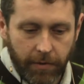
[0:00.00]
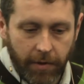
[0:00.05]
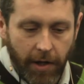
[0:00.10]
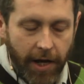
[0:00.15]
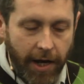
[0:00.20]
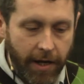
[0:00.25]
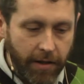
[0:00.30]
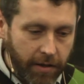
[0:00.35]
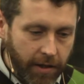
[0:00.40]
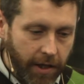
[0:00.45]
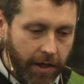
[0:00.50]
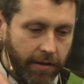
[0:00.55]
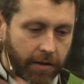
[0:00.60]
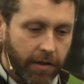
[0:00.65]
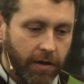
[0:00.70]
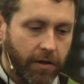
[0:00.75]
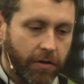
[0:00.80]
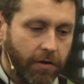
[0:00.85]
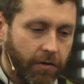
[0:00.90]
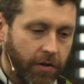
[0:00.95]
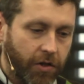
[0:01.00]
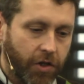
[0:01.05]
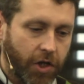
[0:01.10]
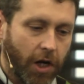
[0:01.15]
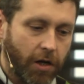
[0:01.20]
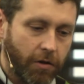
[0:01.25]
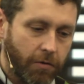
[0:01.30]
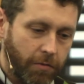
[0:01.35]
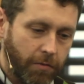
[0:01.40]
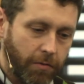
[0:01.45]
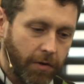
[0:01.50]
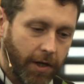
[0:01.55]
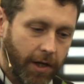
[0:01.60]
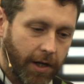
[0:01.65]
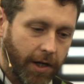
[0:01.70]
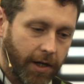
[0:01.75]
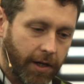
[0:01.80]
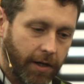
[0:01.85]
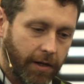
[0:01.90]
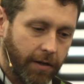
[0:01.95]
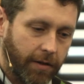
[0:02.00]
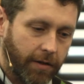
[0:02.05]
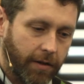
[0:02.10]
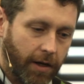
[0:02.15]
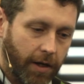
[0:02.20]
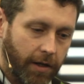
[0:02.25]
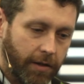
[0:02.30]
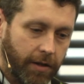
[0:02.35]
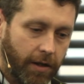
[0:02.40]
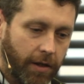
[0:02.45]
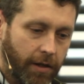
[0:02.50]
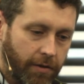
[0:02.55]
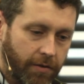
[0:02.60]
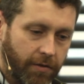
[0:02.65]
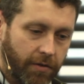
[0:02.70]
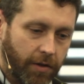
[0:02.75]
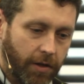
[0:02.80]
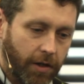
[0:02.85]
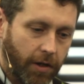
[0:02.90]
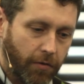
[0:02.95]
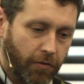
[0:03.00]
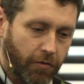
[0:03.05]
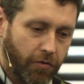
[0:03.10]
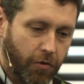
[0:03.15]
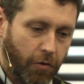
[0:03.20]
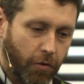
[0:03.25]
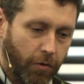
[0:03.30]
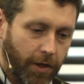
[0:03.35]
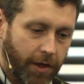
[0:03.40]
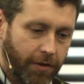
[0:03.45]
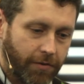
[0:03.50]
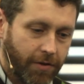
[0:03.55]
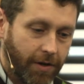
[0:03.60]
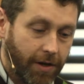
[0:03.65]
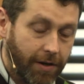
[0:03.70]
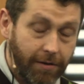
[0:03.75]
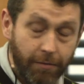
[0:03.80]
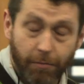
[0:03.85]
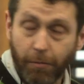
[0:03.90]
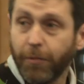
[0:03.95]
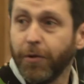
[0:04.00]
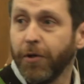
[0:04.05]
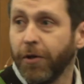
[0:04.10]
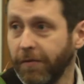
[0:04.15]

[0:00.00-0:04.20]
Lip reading: Like in the show that I did on tour last year, and we'll be